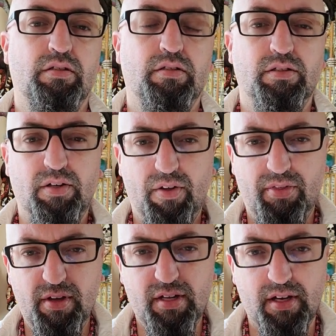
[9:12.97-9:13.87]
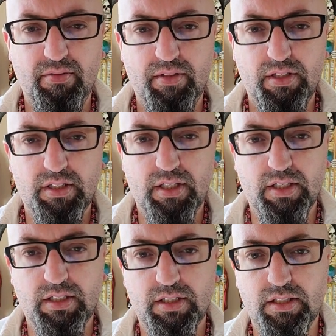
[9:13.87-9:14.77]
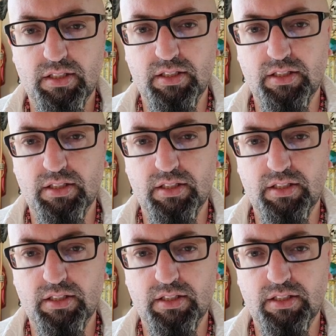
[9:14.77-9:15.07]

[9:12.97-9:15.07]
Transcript: Start thinking of these things.